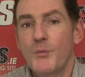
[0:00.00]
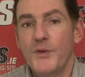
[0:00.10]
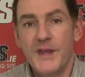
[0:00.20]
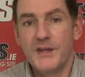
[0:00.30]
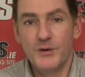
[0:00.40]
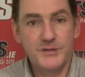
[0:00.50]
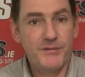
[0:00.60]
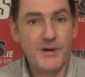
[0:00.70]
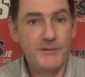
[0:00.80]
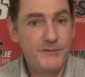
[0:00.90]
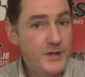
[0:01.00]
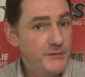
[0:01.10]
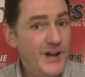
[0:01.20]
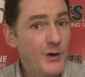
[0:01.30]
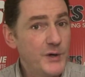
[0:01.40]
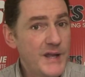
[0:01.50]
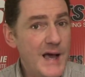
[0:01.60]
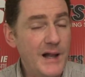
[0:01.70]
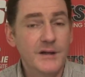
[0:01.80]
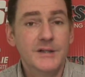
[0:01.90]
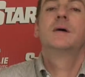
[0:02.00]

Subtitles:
when they go to Villarreal.